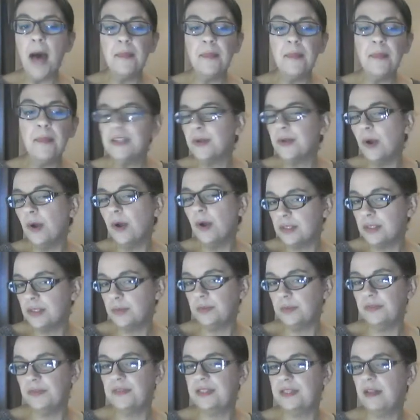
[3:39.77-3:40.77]
These are all
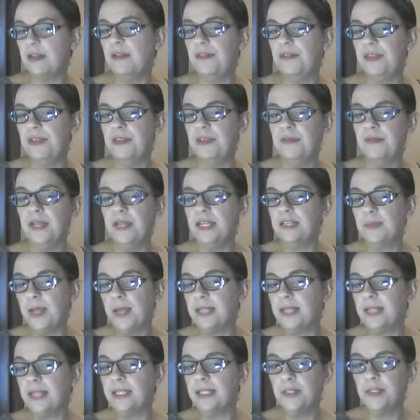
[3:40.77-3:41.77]
sort of
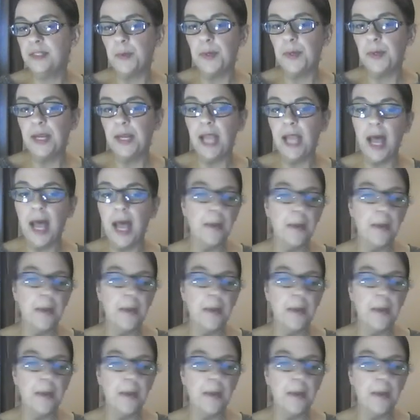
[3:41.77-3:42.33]
self-explanatory.